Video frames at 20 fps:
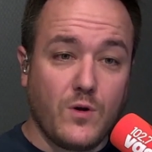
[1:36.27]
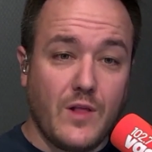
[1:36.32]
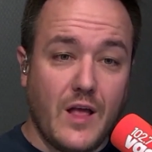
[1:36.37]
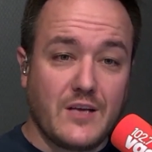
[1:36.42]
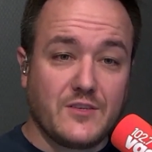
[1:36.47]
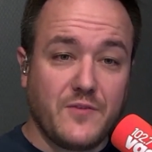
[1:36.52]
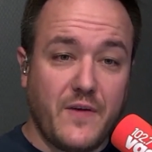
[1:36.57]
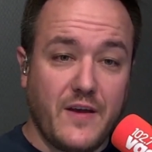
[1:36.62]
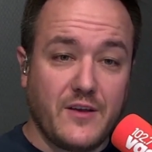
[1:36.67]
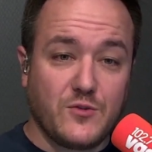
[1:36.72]

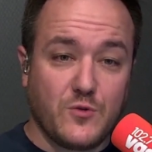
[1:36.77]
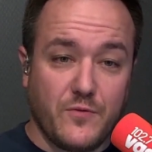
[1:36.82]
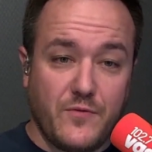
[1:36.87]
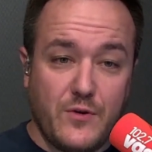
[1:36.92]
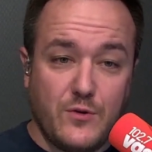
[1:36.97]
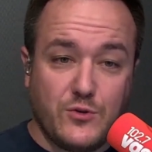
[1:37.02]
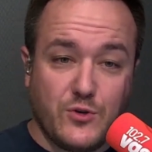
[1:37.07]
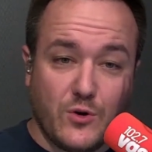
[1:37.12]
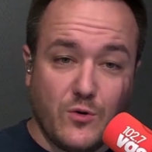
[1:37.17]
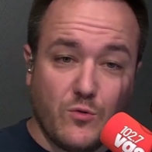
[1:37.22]
Las Vegas
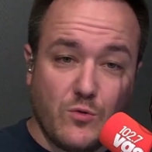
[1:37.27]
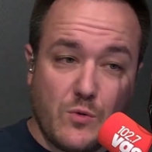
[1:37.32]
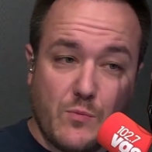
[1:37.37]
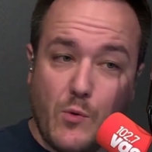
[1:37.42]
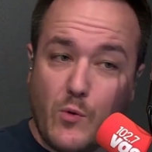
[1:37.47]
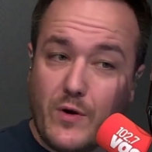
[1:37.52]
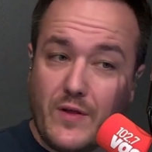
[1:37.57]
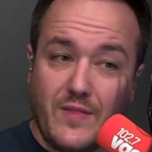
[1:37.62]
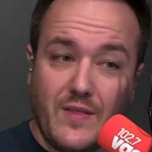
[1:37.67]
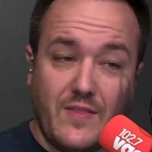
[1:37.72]
Review-Journal
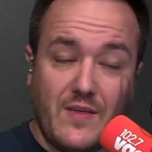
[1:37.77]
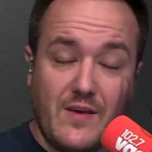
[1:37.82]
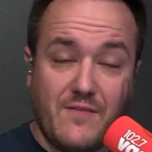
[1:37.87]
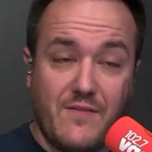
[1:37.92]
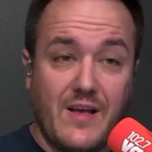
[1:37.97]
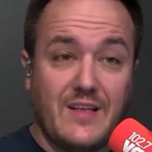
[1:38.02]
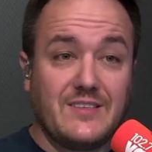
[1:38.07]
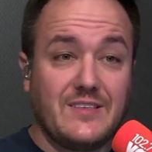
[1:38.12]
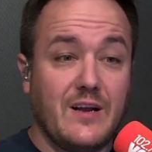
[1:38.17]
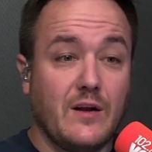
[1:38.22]
reporting that the
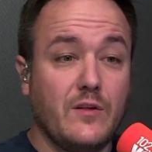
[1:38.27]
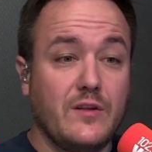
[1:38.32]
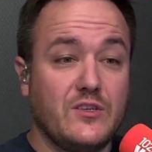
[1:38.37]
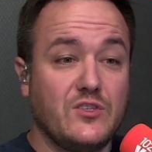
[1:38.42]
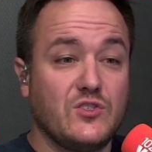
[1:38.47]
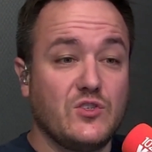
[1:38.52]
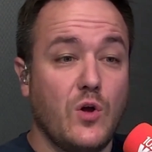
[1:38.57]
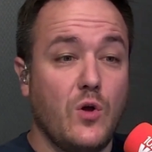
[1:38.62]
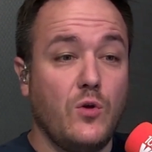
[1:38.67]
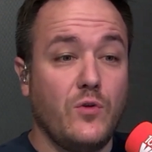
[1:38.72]
event's nearly
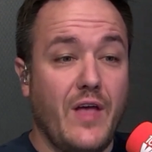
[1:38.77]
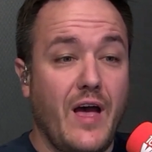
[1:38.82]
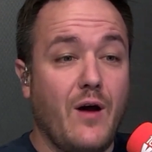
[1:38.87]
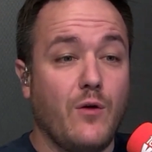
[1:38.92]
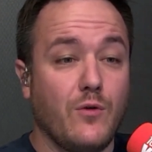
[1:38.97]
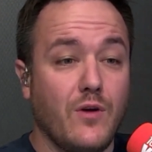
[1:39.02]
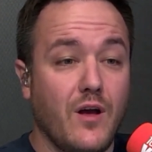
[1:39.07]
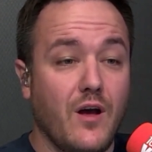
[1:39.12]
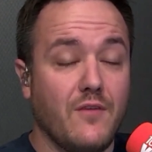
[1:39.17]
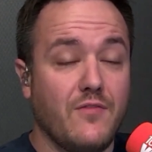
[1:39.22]
sold
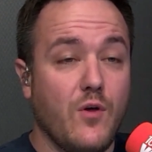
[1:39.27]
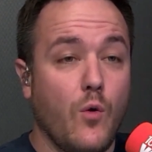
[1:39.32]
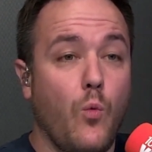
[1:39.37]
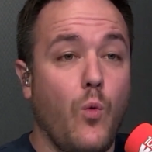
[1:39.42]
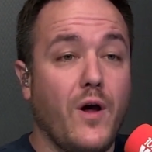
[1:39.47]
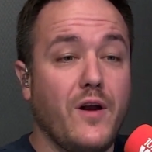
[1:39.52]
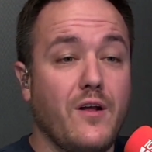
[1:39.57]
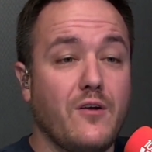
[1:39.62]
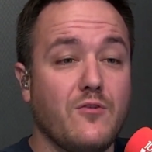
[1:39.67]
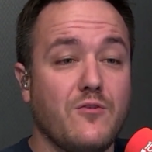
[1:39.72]
out of the
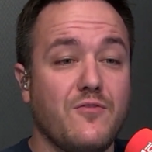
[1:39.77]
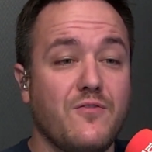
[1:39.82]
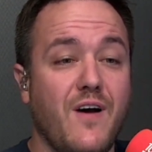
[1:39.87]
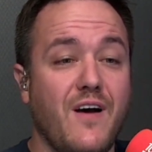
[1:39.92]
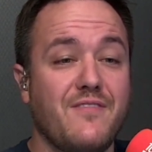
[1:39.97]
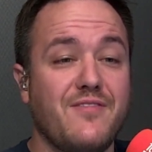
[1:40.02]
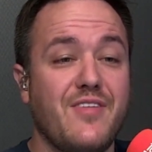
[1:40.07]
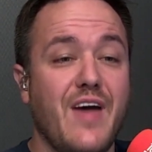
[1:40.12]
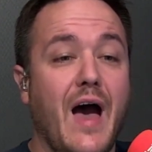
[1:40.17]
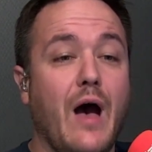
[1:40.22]

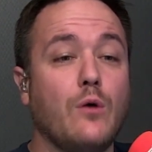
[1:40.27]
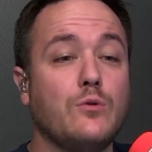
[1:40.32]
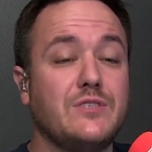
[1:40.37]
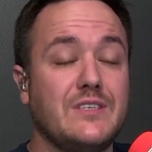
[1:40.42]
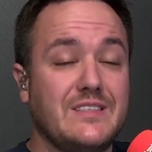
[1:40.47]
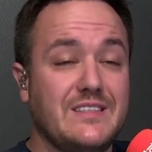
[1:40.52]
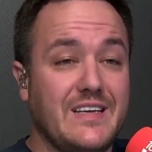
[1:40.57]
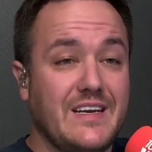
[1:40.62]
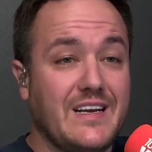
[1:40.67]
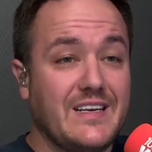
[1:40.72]

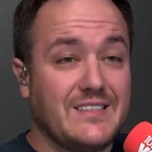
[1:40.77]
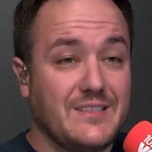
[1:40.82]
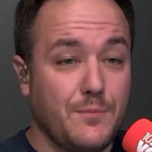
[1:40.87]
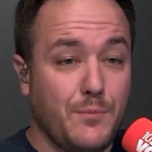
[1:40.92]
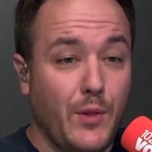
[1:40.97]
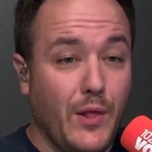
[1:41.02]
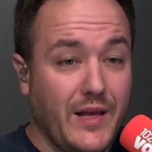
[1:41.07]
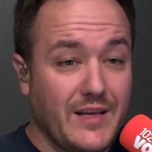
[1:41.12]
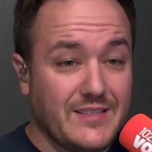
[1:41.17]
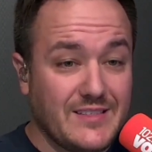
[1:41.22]
105,000 tickets it
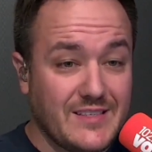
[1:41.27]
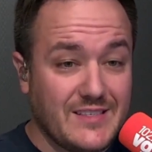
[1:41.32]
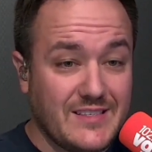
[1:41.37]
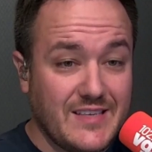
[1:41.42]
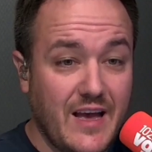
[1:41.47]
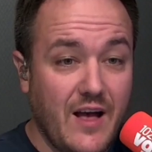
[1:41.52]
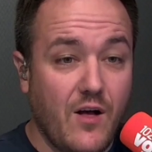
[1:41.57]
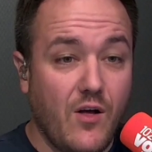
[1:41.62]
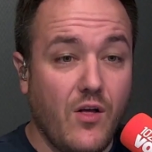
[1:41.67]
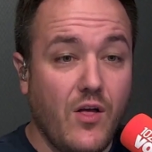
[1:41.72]
plans to
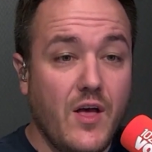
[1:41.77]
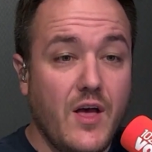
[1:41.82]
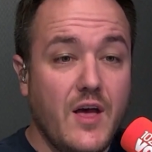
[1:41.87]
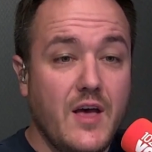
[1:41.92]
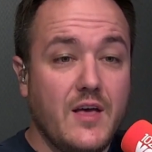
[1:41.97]
sell.